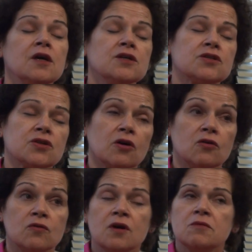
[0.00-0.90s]

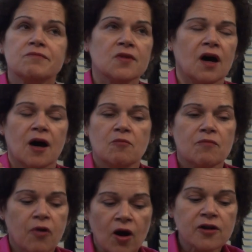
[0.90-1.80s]
So
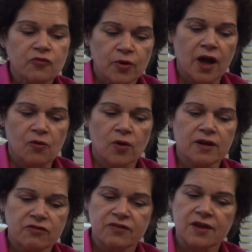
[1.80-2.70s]
part of what I want
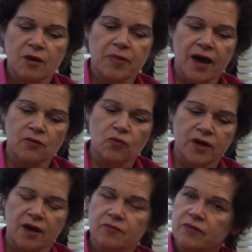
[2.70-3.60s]
to think about
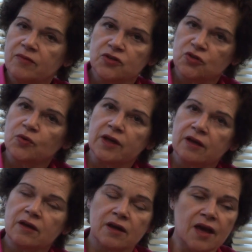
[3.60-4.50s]
when I'm
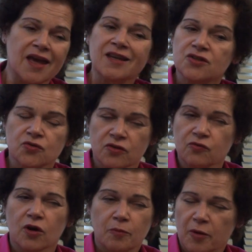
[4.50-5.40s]
doing any sort of
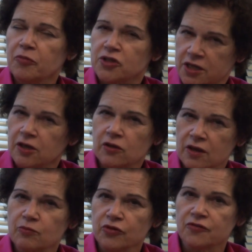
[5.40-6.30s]
work, but
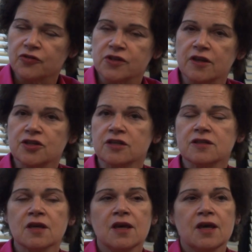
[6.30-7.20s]
particularly in briefer
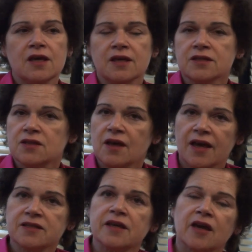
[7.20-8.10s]
sessions, is
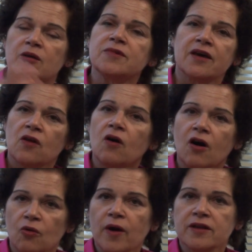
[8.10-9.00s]
as I come down the
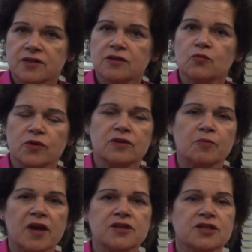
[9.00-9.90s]
hallway with the
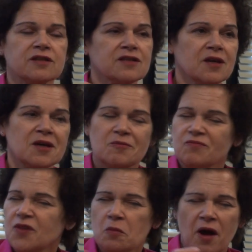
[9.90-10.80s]
patient,
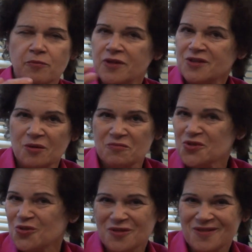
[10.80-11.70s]
there might be some
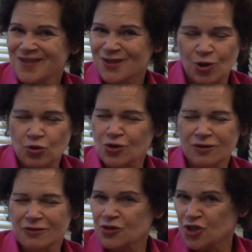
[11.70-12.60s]
sort of
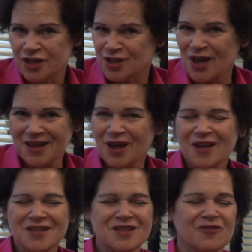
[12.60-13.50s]
social or chit-chat
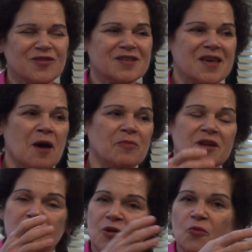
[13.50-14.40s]
kind of stuff that's
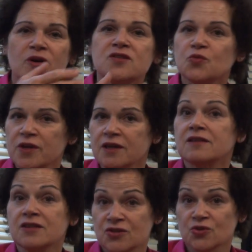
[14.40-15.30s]
happening, but once we
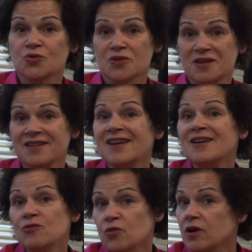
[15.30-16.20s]
hit this door,
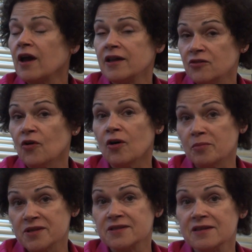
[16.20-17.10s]
we're kind of all
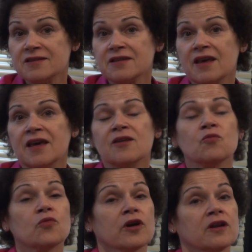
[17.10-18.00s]
business,
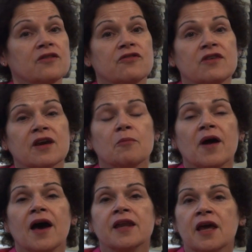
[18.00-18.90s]
and we're going to think
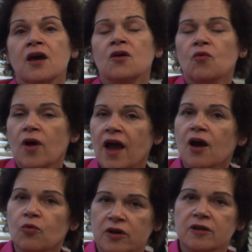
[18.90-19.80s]
about
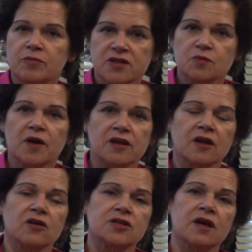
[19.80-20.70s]
how we're going to be
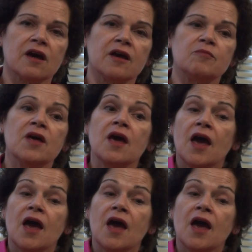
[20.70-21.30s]
spending our time.